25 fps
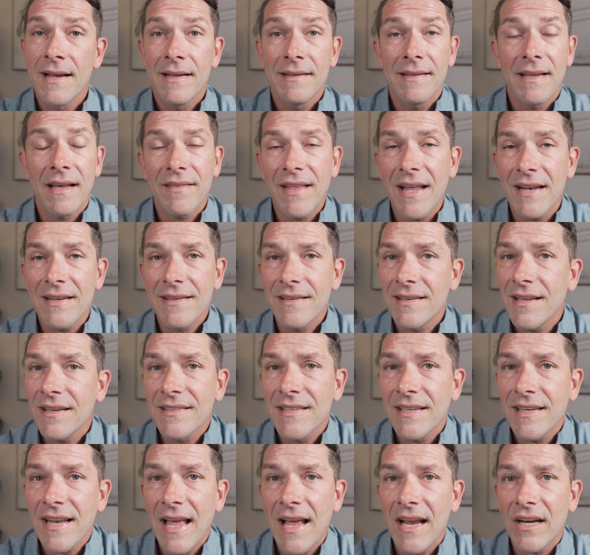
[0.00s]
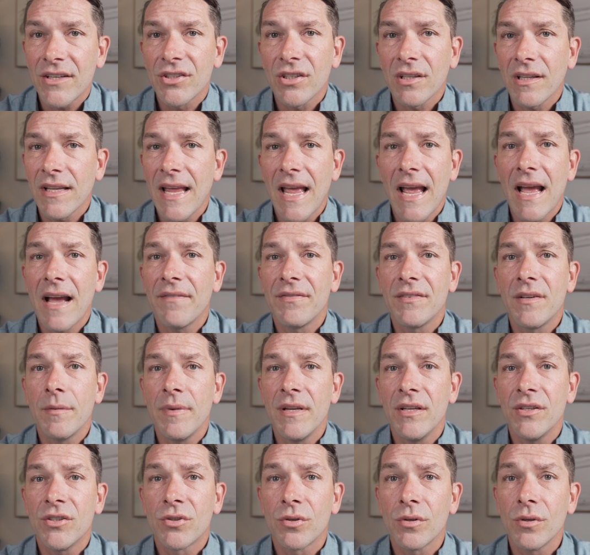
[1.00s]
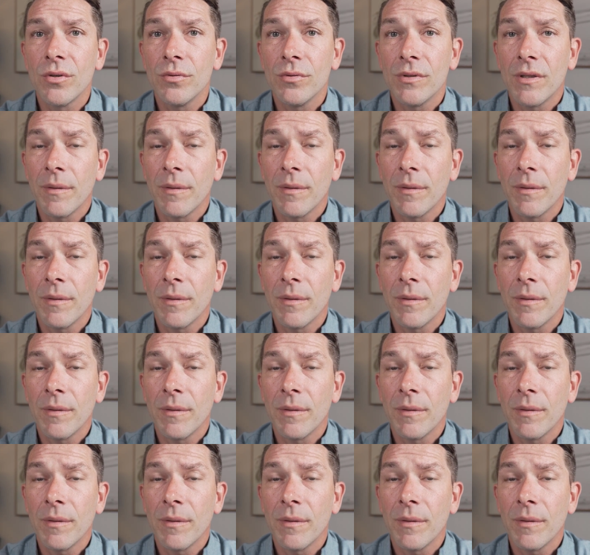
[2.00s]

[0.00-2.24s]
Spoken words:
Now, that doesn't actually have to be true.